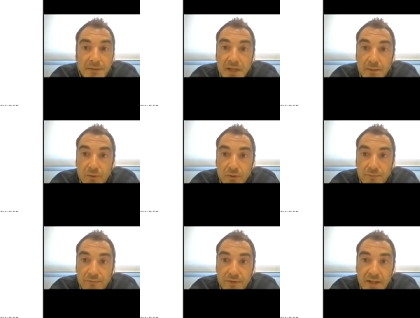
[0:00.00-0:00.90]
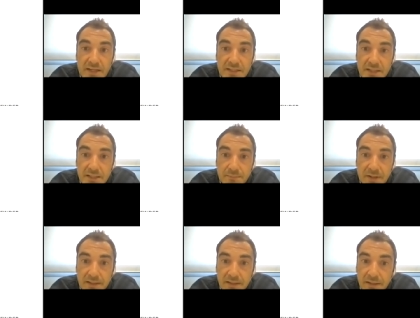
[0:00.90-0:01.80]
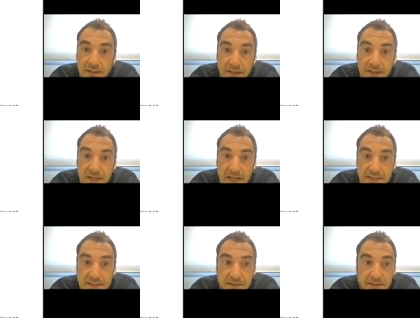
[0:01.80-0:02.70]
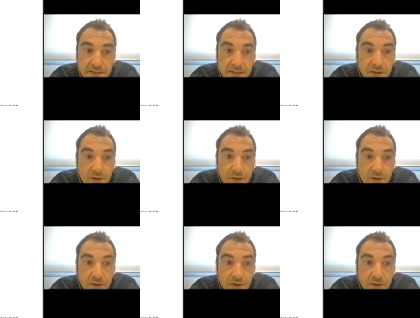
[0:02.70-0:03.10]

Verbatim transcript: They are both free access, but in the last years,